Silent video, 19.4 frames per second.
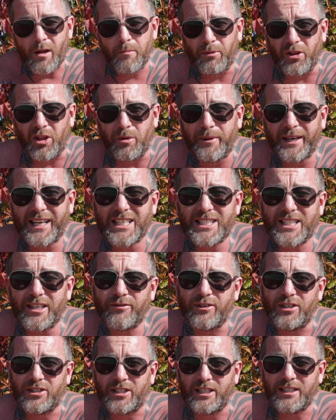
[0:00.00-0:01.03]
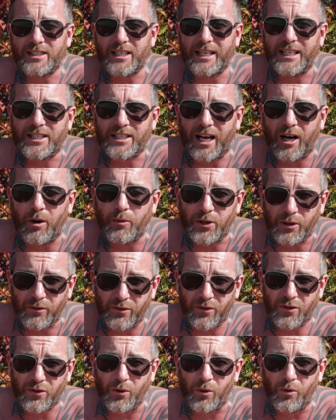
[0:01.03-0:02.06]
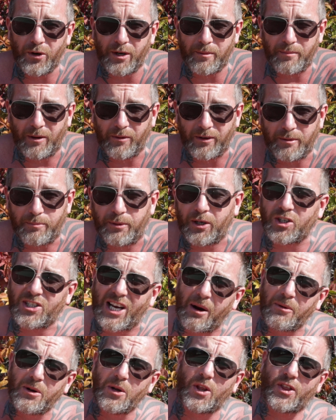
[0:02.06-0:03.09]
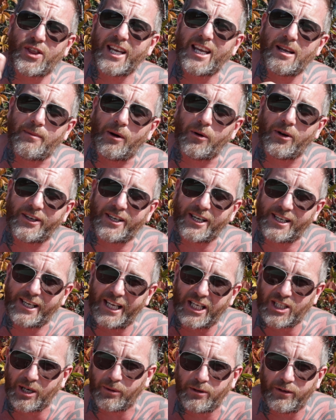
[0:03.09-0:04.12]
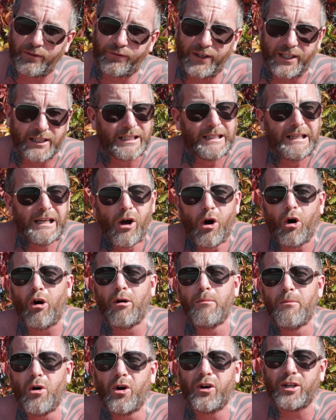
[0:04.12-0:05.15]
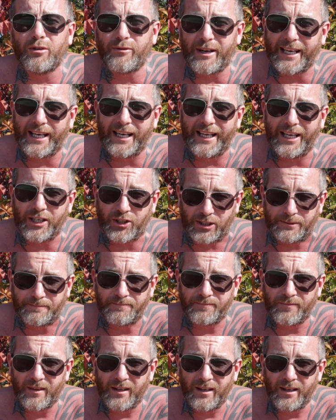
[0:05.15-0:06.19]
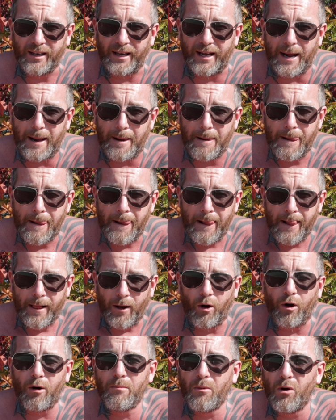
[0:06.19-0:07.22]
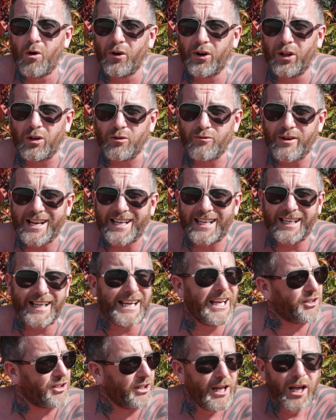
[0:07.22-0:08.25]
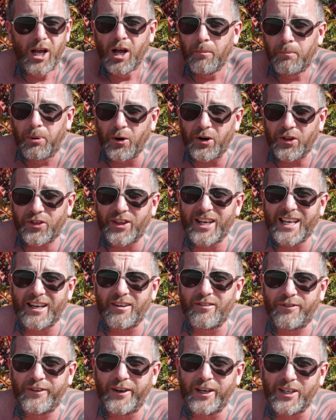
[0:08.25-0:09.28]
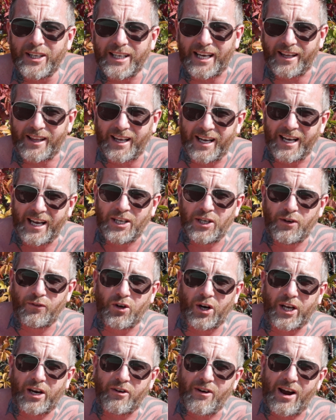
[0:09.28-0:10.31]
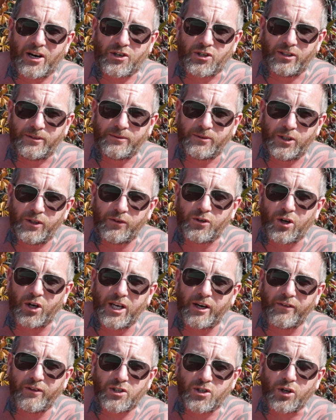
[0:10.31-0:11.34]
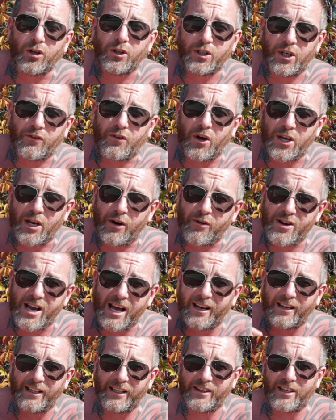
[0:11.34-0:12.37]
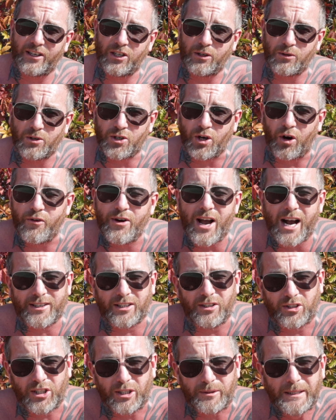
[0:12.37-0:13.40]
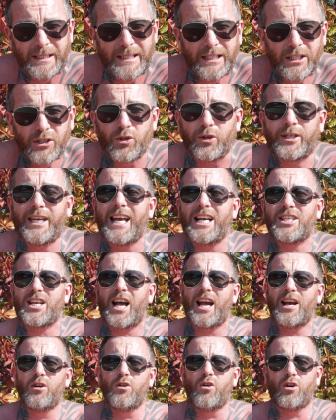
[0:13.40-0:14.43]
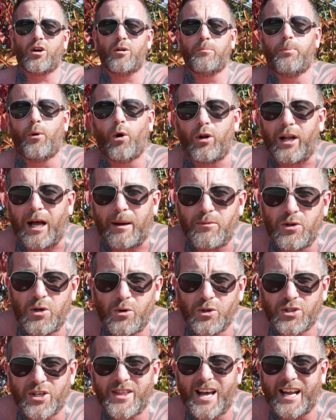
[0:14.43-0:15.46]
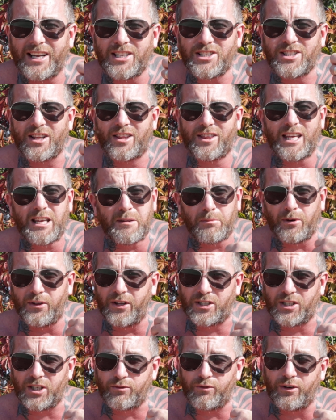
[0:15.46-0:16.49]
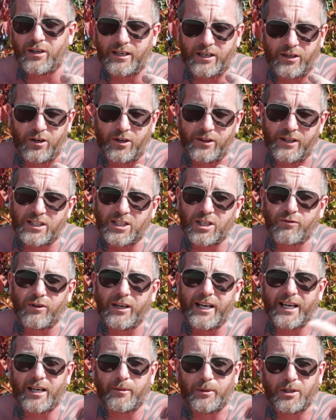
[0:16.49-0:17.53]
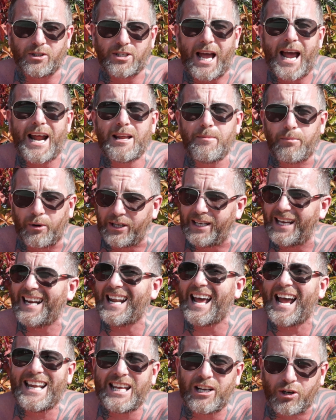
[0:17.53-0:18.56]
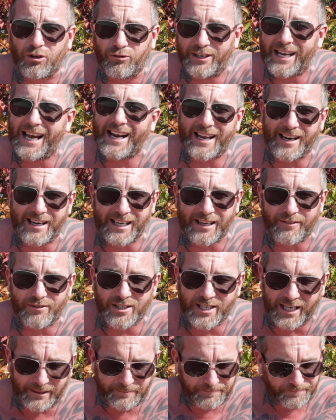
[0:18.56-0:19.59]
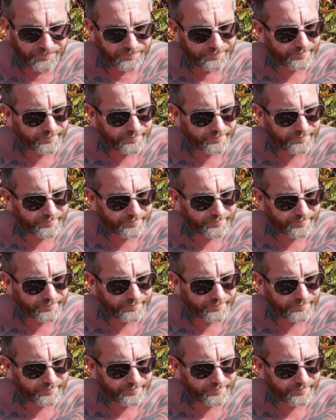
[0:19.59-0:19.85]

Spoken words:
But the biggest difference is it's how you've thought about it. Because how you think about it dictates how you feel. Hormonal regulation. Yeah? Hormonal regulation. Put think and feel together and you've got your action. You've got your result. You've got your reality that you start reacting to. So KSI Logan Paul, I'm using that as the theme, but this is relatable to anybody in any country at any given time.